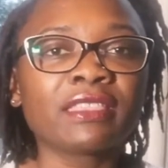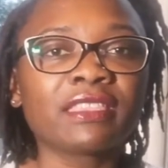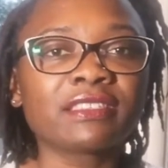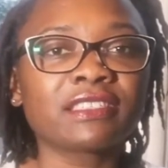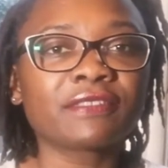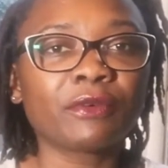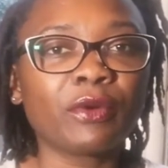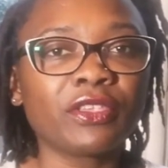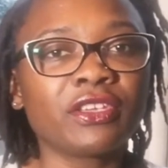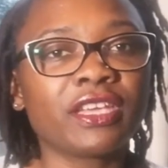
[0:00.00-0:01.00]
This is for
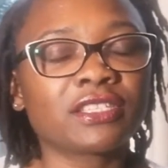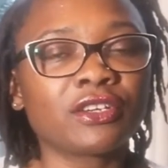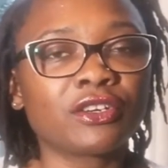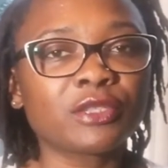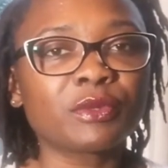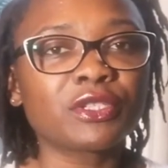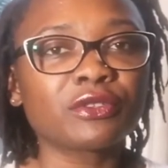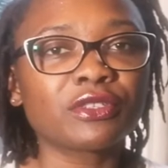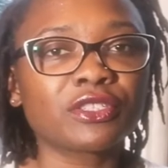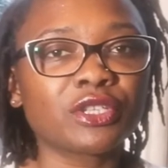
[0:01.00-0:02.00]
when you get to the
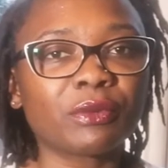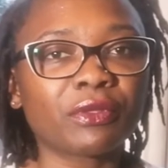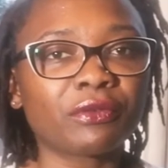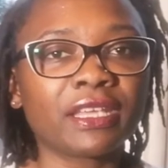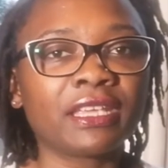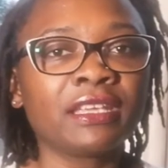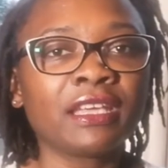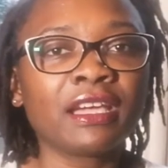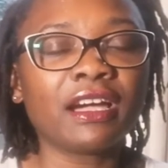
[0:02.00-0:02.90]
hospital, the top 3